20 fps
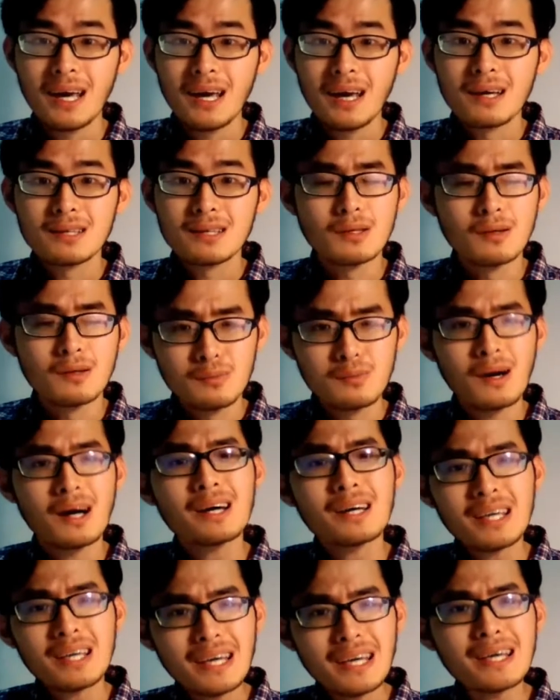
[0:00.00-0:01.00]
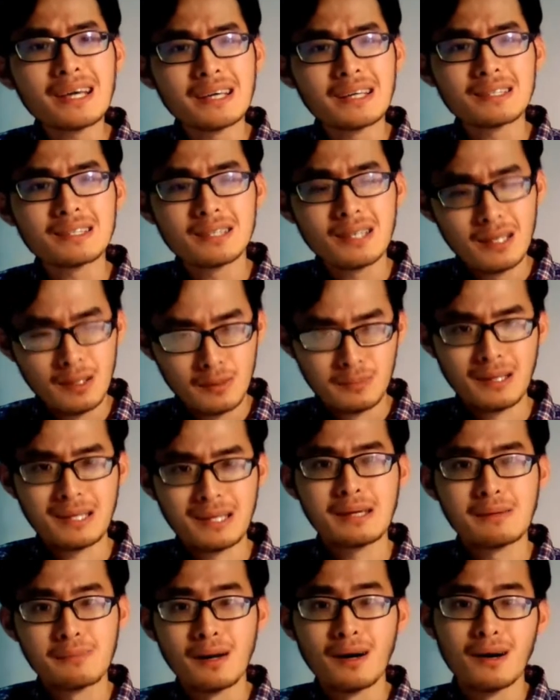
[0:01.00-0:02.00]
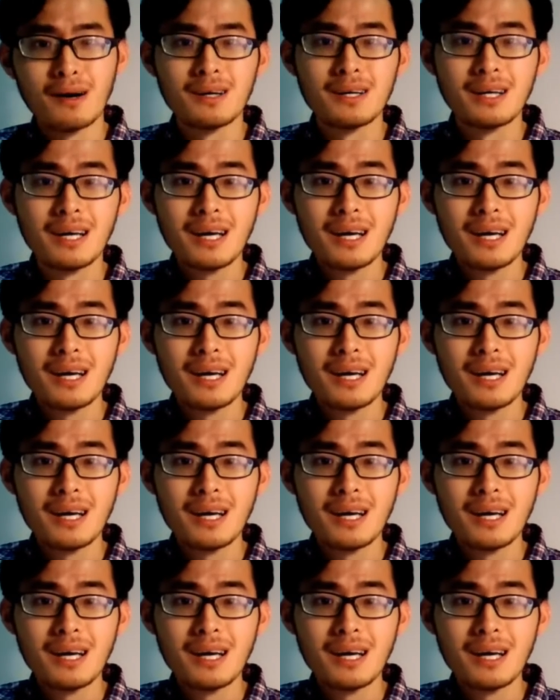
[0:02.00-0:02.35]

So what is a Buckyball?